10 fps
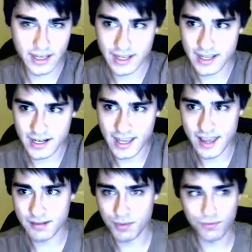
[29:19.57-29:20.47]
hit again
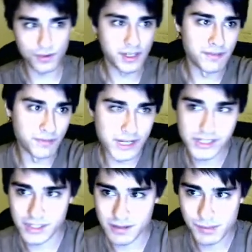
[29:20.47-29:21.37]
before you even reach the
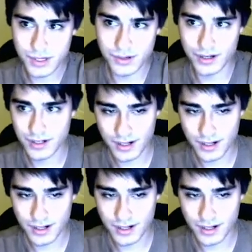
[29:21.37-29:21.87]
computer.